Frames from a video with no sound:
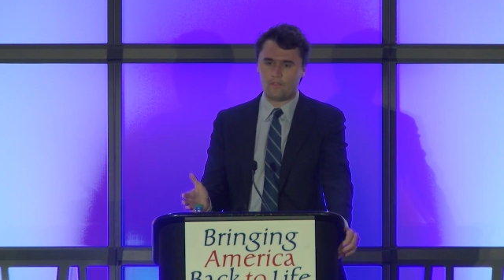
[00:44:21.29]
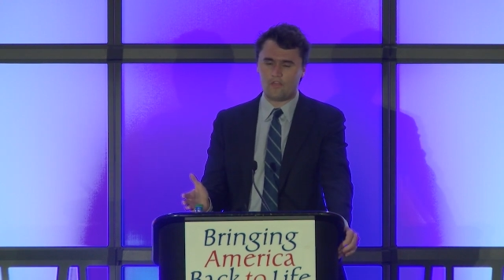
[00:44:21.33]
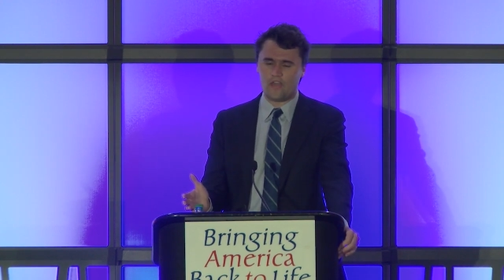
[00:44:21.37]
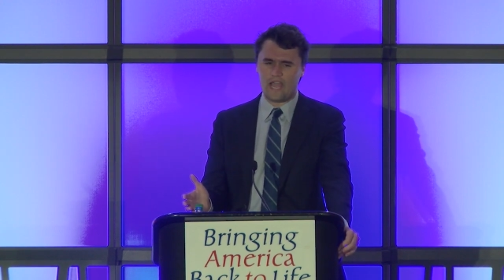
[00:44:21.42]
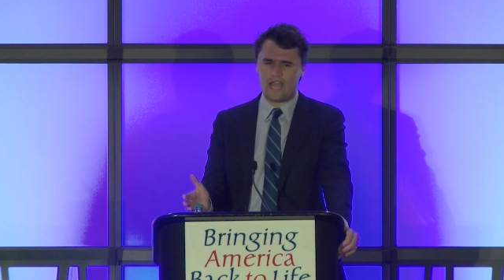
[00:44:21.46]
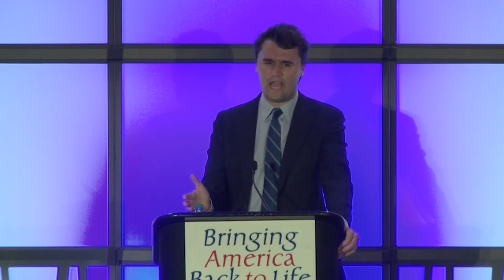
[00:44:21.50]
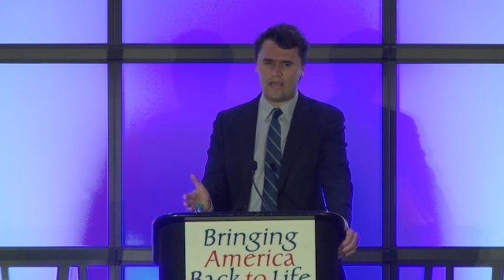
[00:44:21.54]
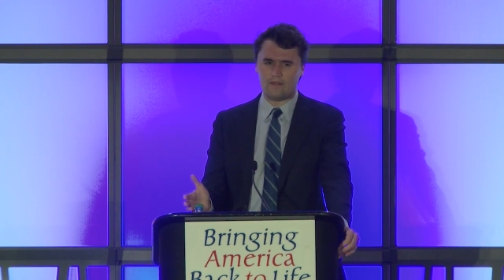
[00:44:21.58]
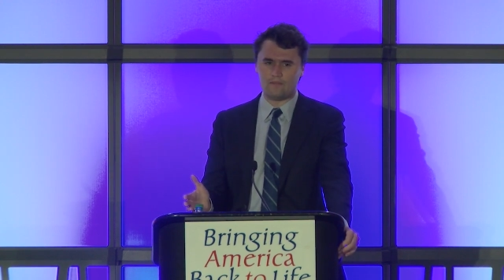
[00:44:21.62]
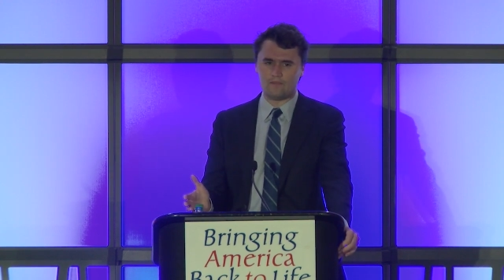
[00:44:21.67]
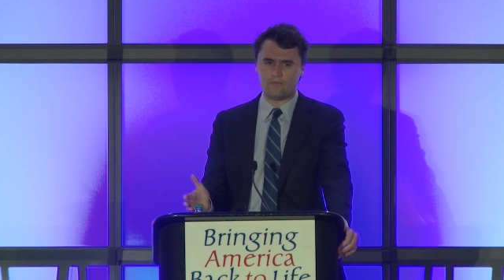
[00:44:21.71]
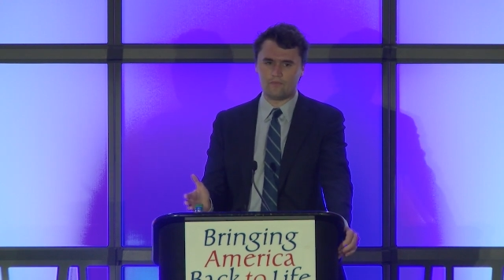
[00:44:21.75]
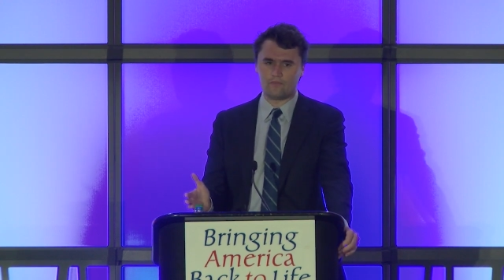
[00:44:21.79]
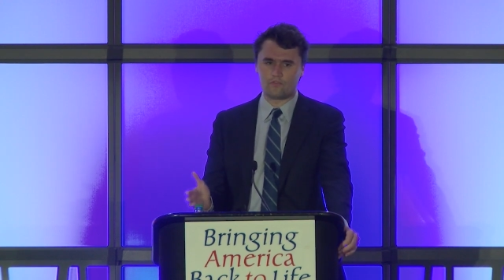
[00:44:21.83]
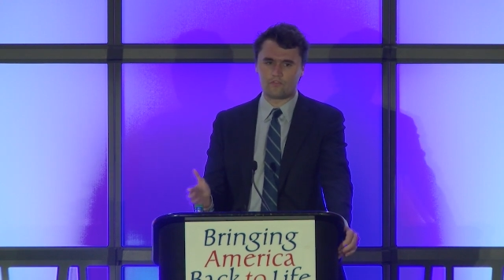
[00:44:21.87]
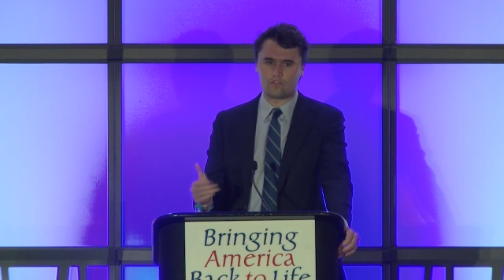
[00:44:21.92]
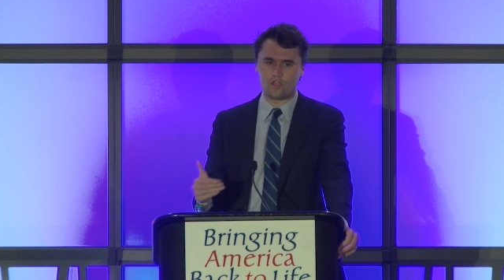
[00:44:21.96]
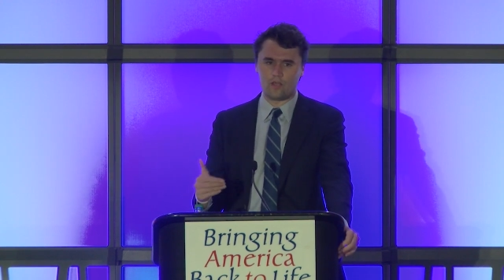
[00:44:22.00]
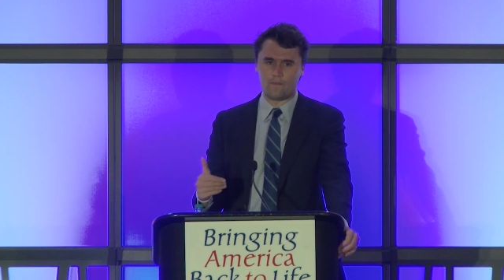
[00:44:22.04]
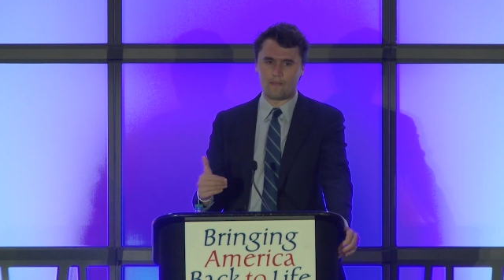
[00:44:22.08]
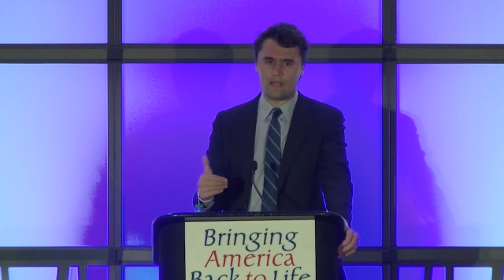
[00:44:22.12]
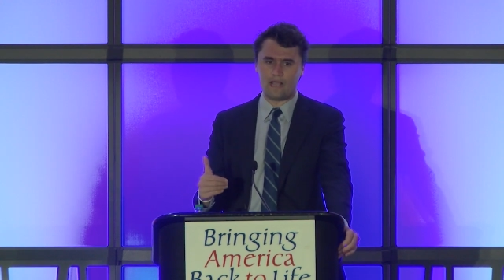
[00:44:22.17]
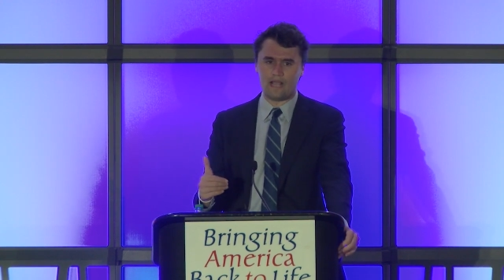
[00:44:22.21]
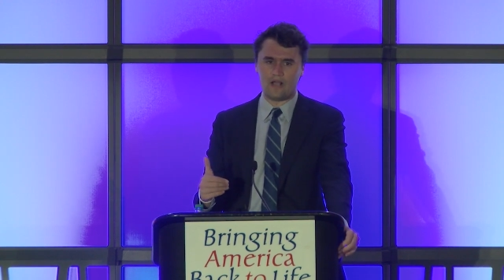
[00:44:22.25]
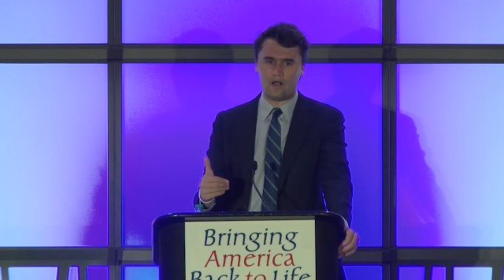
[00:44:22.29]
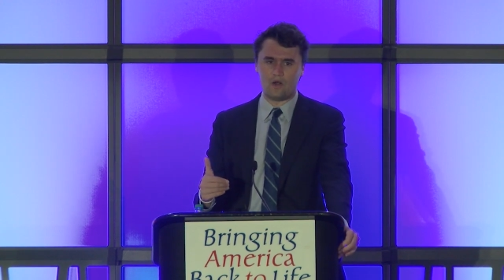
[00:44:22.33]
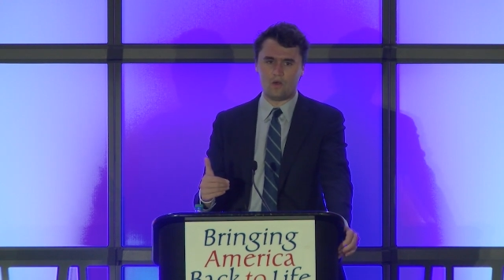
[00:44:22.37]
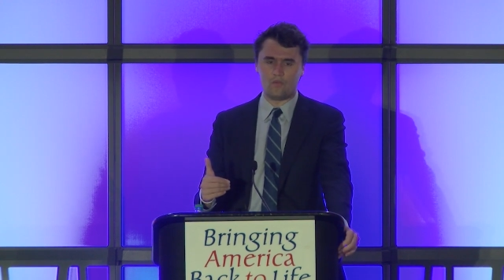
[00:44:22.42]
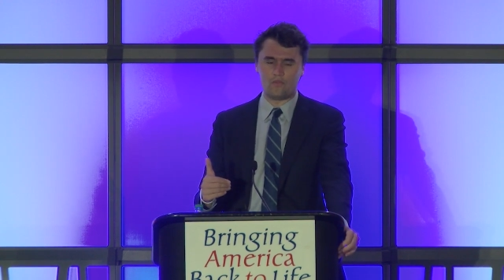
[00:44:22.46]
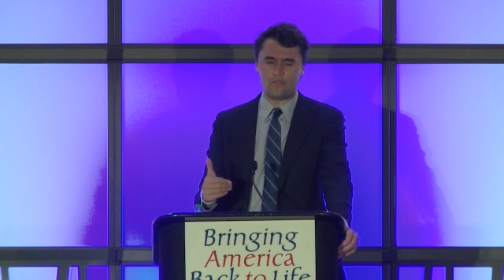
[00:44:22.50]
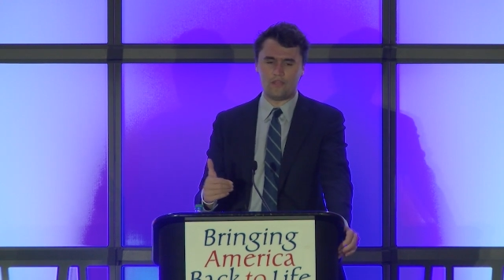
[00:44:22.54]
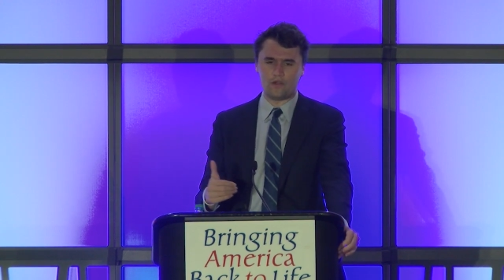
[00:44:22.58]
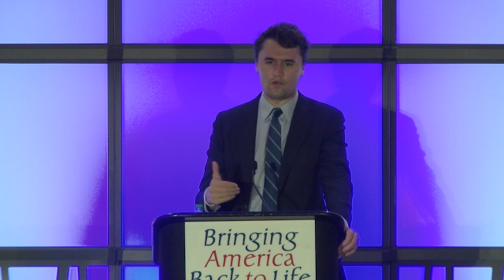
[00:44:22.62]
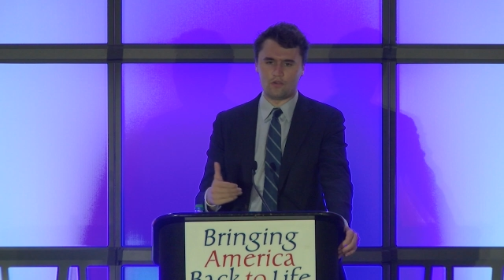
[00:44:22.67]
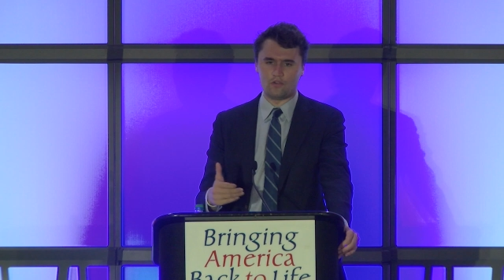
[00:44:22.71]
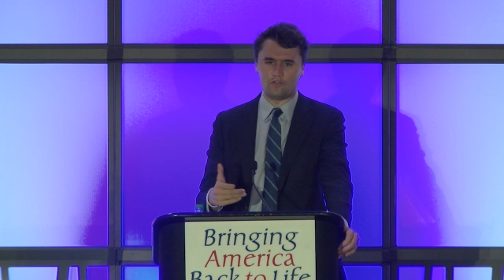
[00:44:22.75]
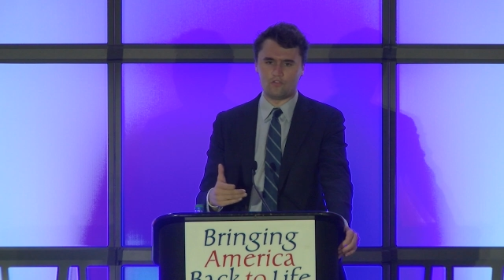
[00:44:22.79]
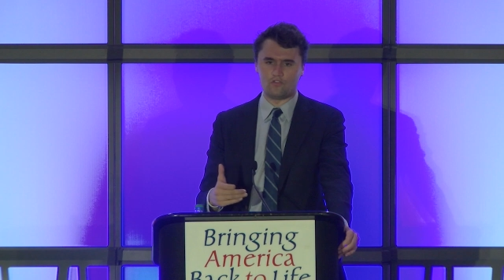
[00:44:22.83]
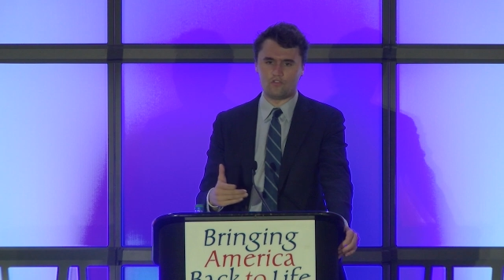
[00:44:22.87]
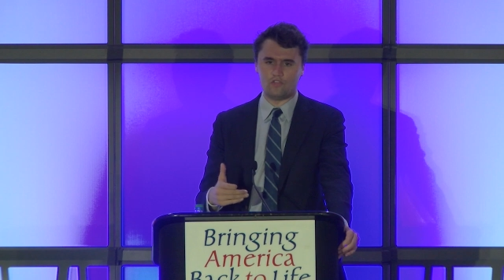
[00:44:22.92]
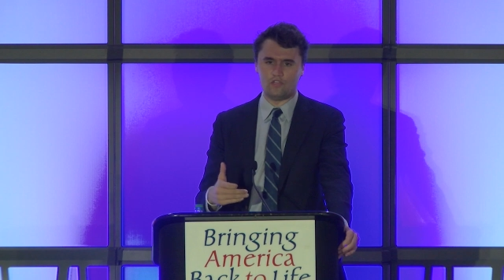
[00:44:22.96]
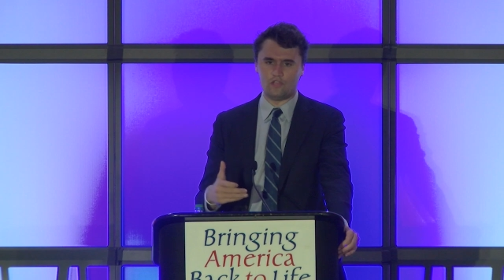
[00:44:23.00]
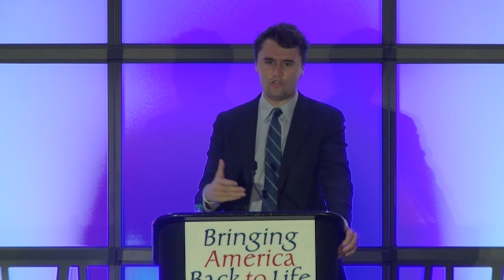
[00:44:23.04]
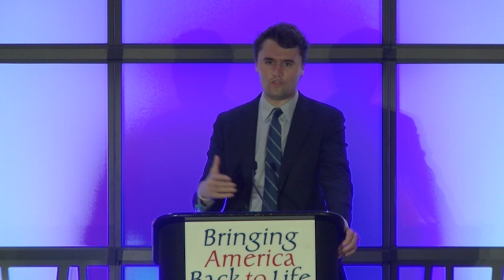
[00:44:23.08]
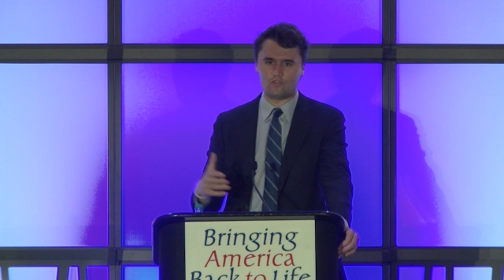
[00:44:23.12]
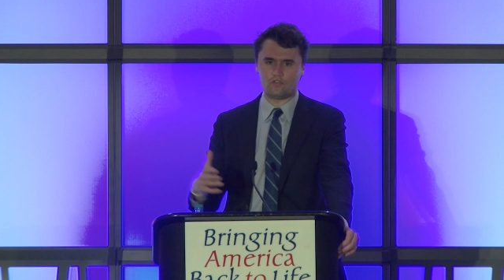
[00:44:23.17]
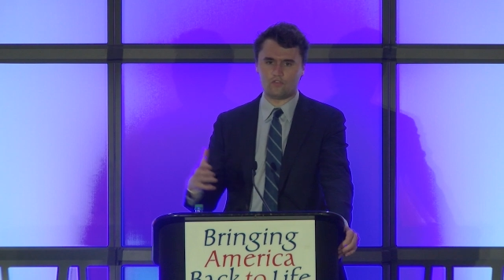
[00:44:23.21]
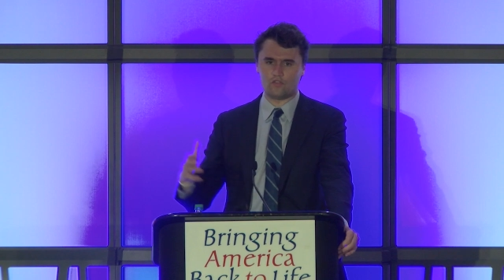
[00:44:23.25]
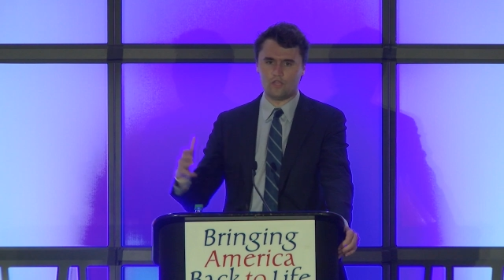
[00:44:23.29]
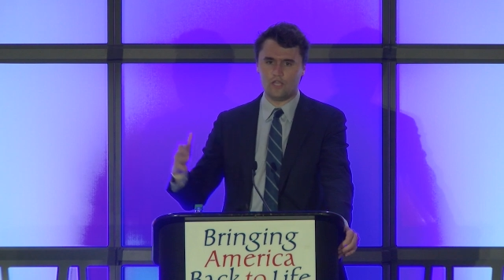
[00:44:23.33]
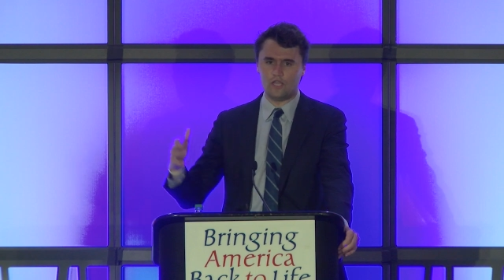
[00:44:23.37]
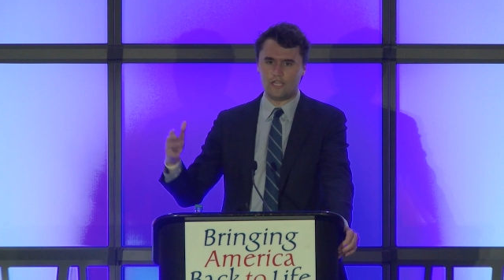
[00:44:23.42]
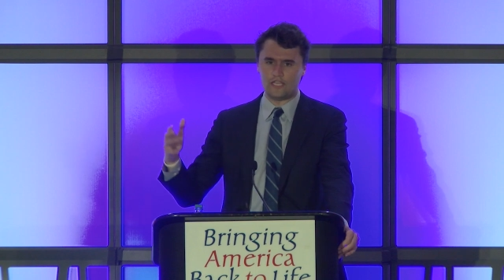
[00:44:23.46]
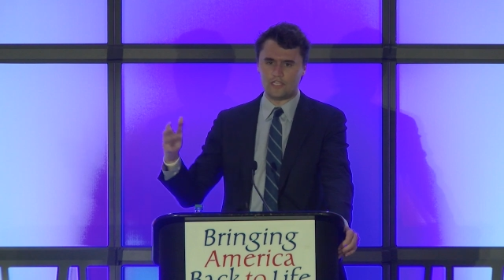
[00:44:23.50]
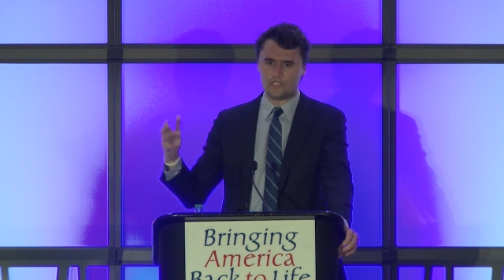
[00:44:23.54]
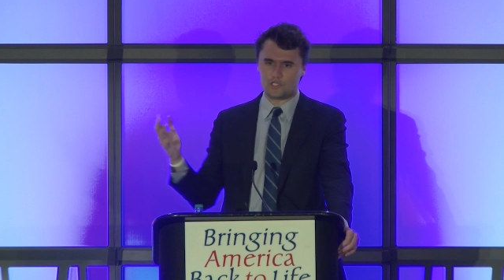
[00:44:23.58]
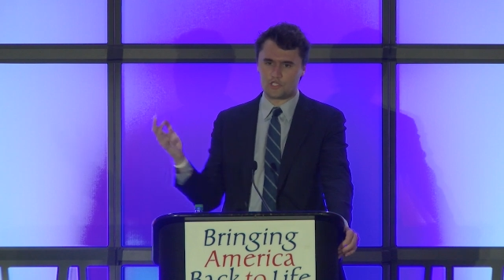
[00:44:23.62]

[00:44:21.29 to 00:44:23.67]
that somehow there is this